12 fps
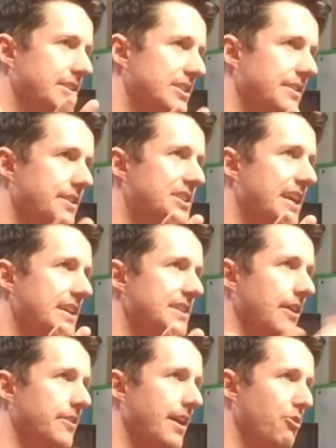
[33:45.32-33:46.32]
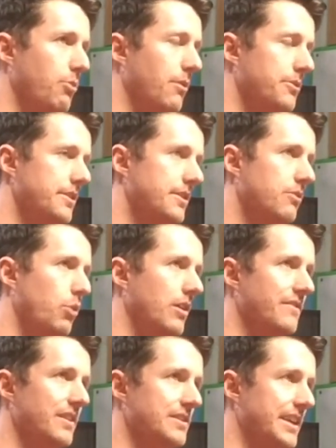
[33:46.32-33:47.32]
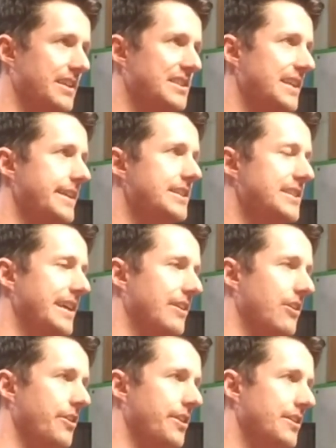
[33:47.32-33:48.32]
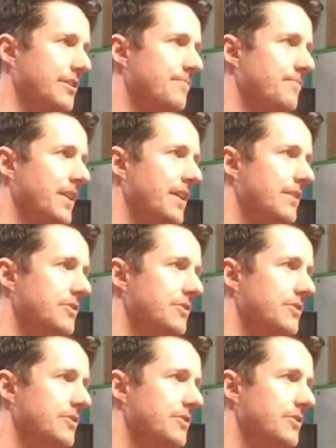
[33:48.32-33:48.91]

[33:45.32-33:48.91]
I guess in this case, Airdyne would probably qualify as like a steady state cardio.